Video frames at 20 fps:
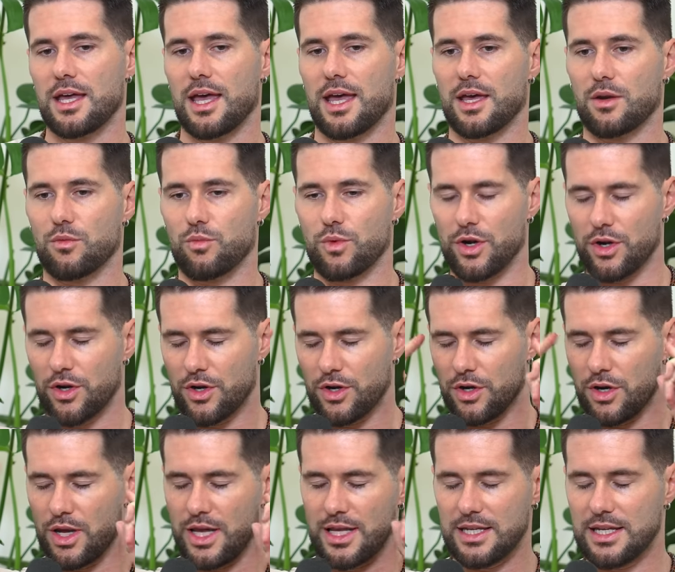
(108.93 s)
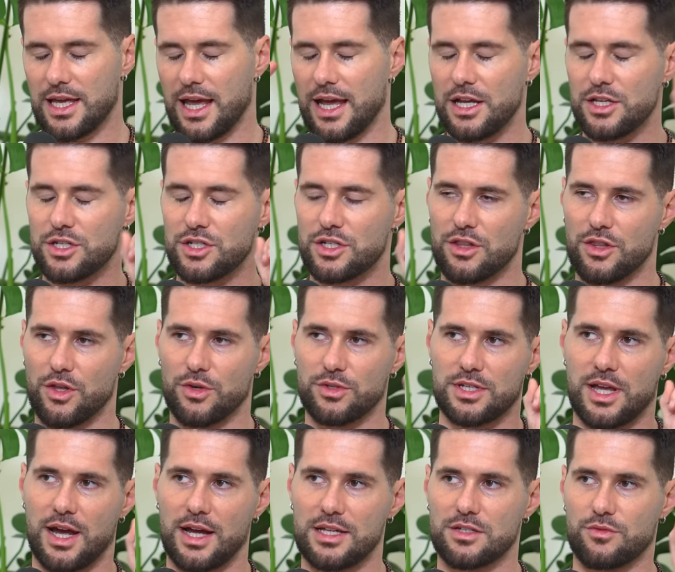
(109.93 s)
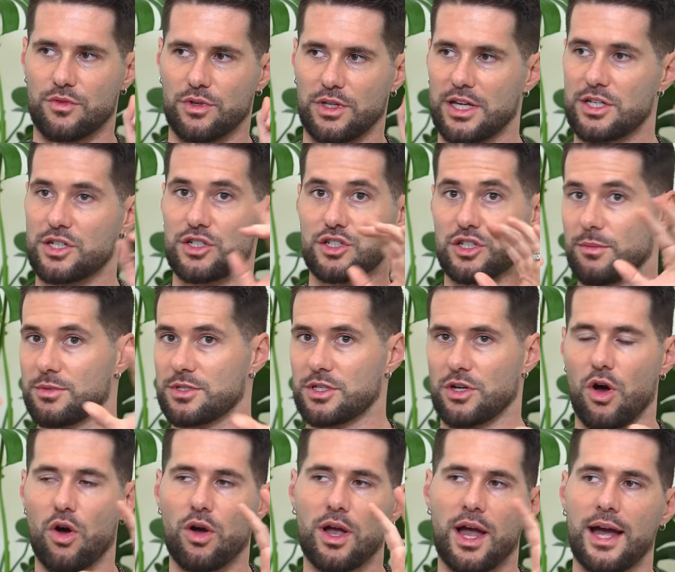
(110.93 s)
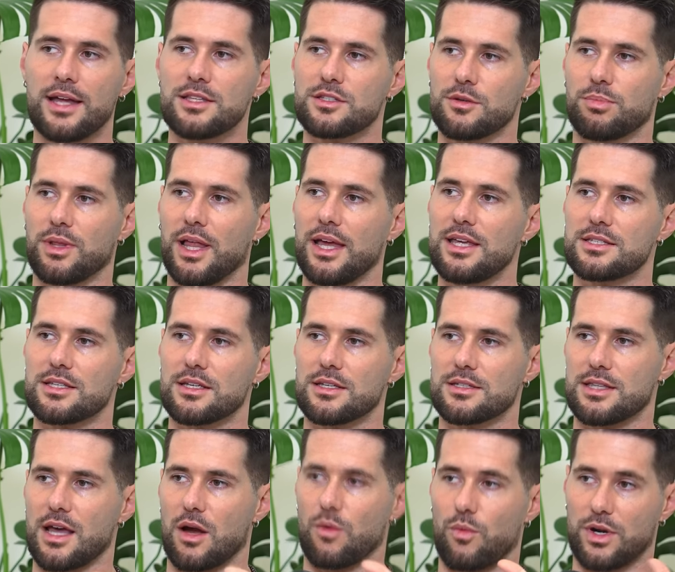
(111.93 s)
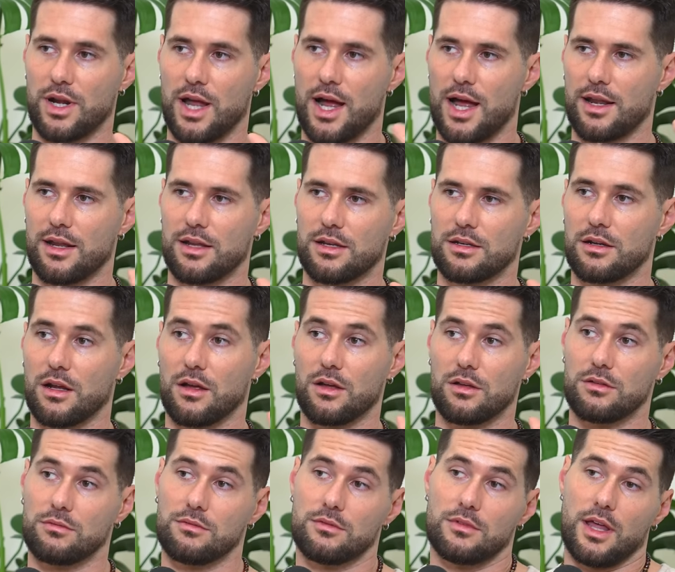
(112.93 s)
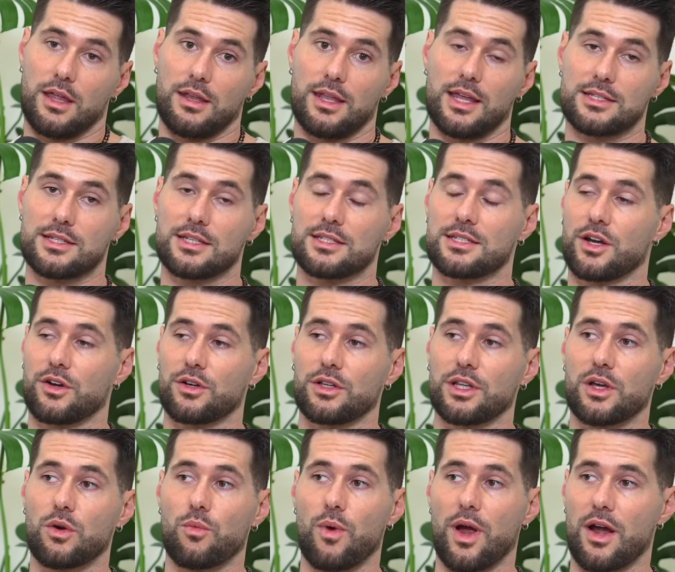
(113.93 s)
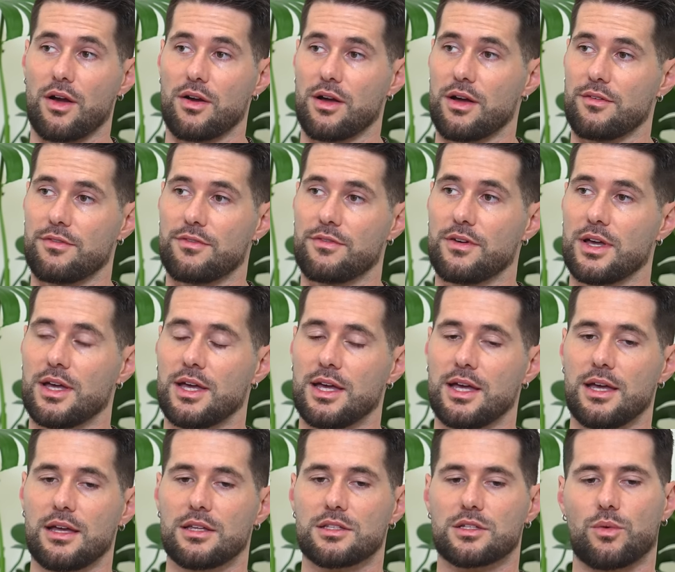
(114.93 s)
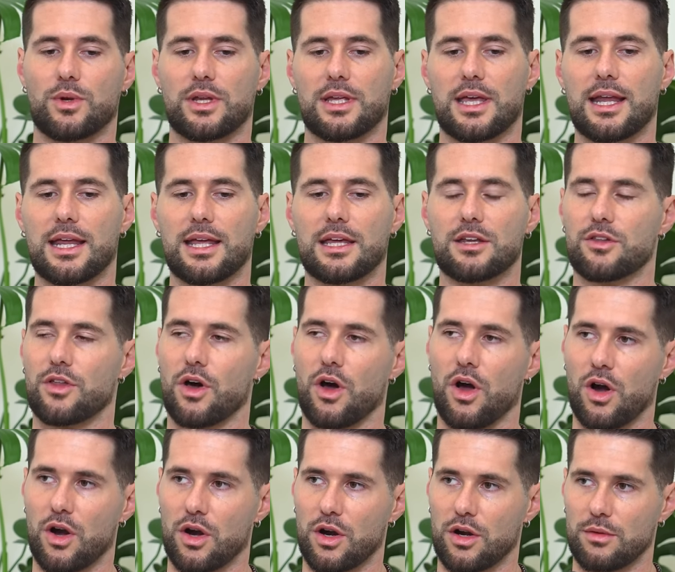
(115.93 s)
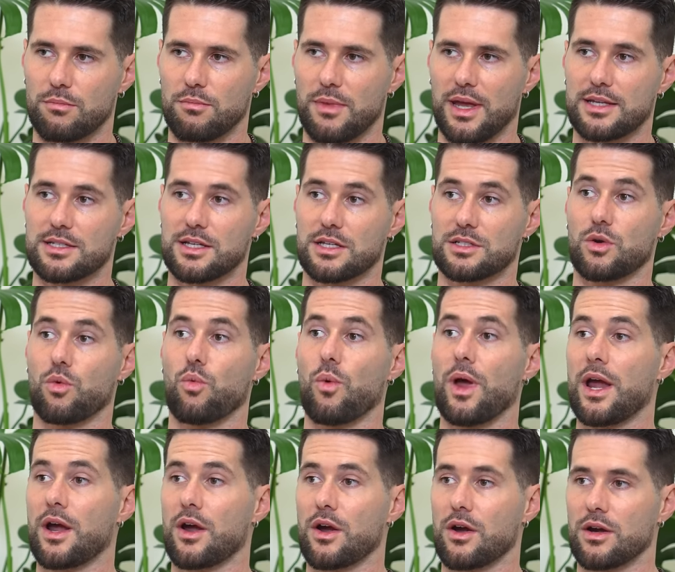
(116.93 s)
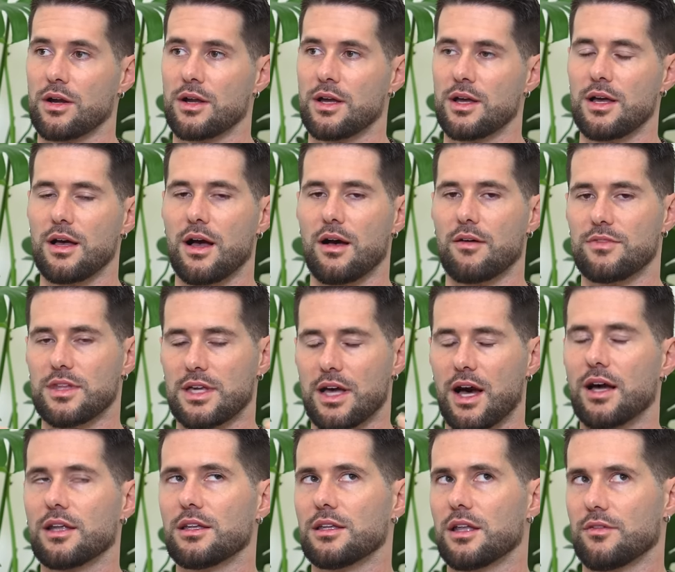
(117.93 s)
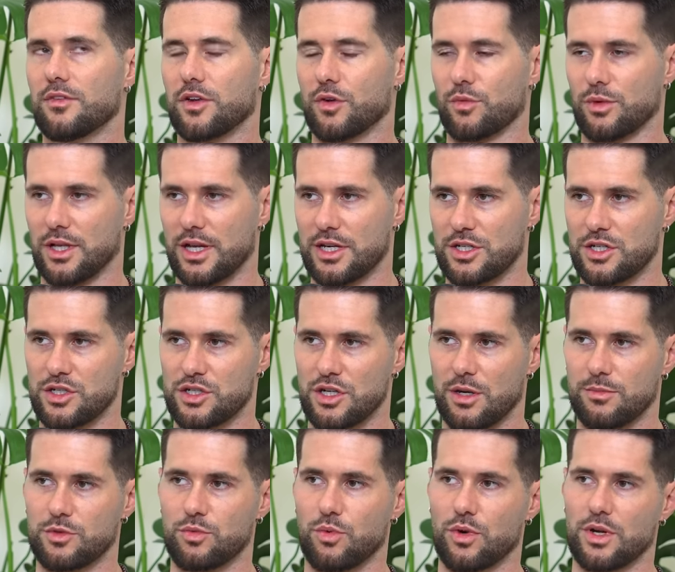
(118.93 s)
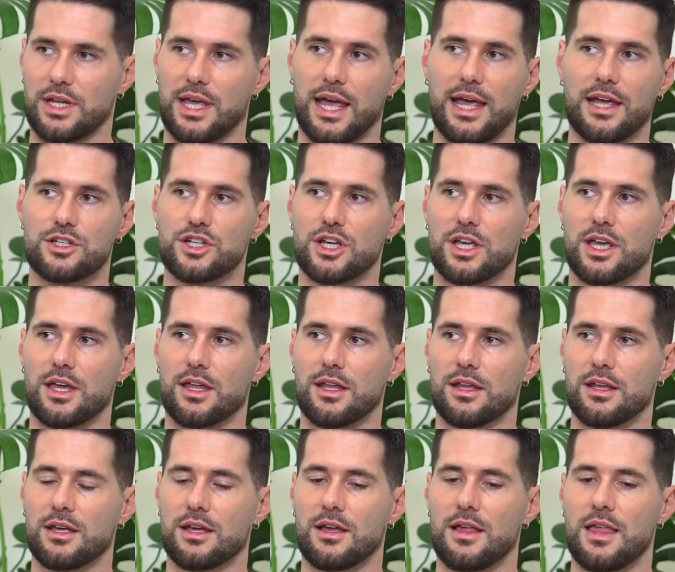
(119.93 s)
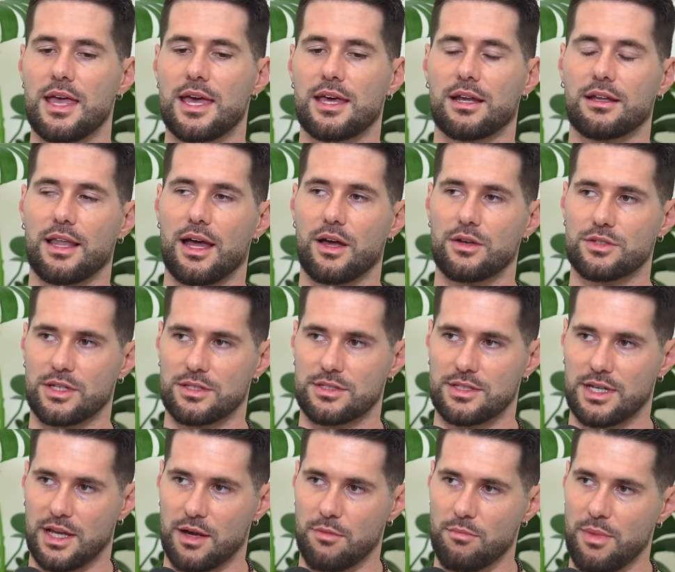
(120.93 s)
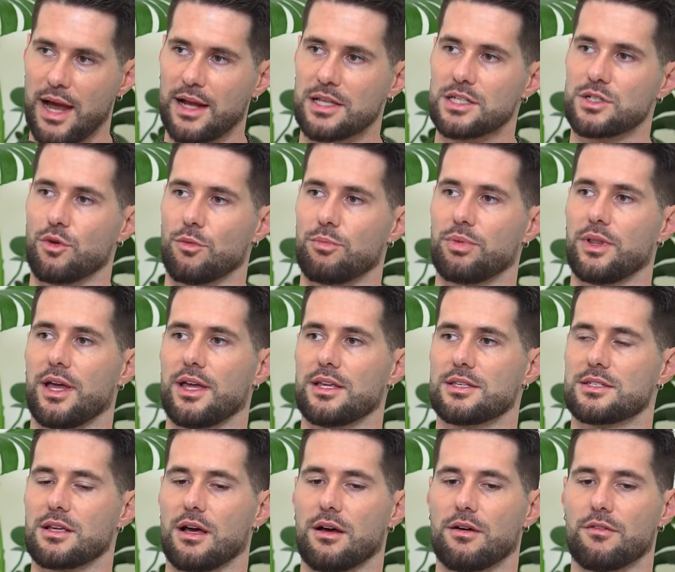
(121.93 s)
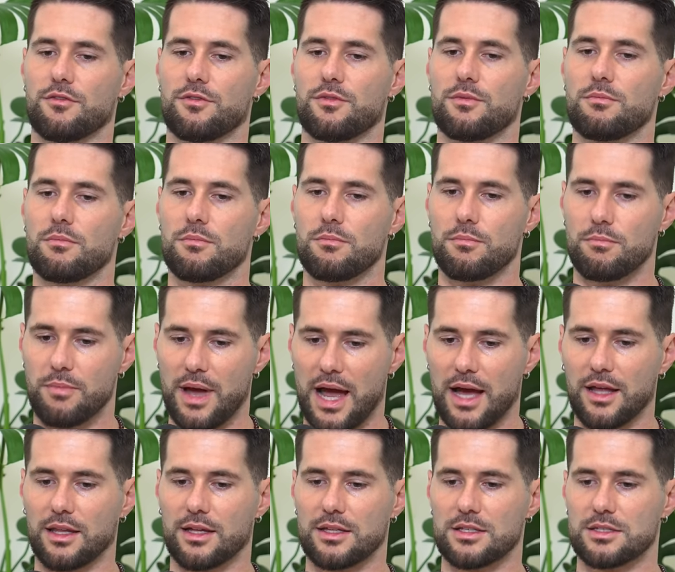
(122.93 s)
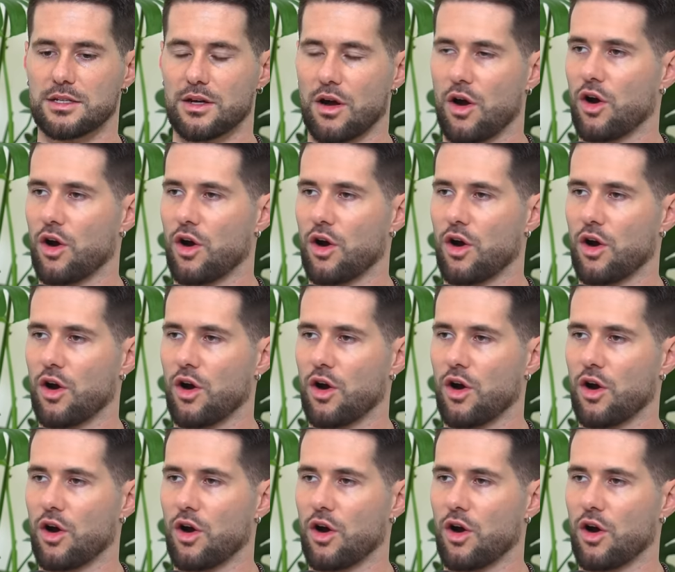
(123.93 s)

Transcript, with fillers: And we're engaged in those kinds of relationships in all kinds of places that we're not necessarily aware of. Mm-hmm. So when getting into the heart makes us aware of the unloving relationships we're engaging in and allows us to come back to a place of balance and